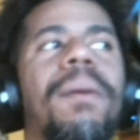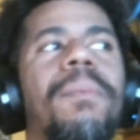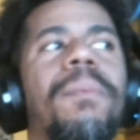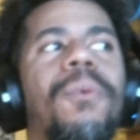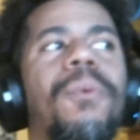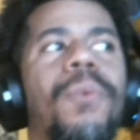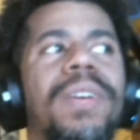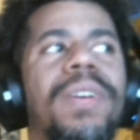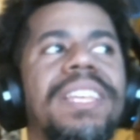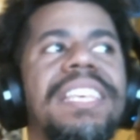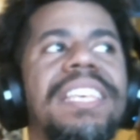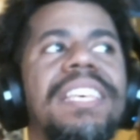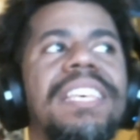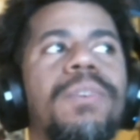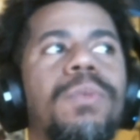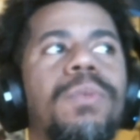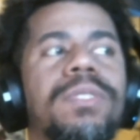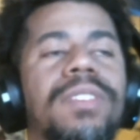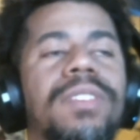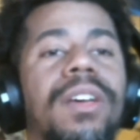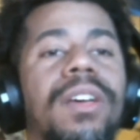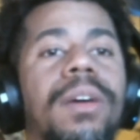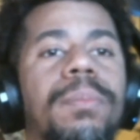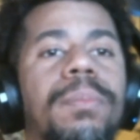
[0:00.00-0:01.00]
But when he
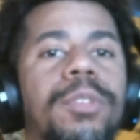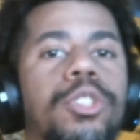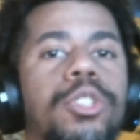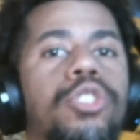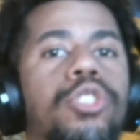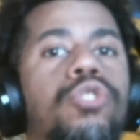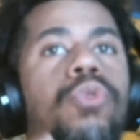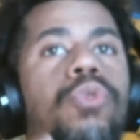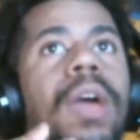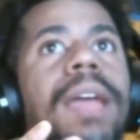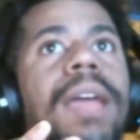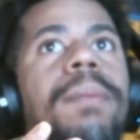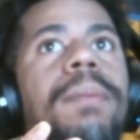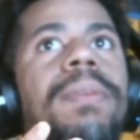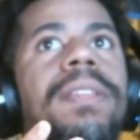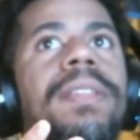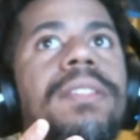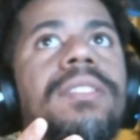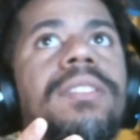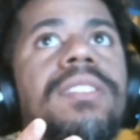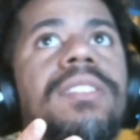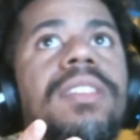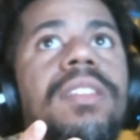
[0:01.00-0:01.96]
was describing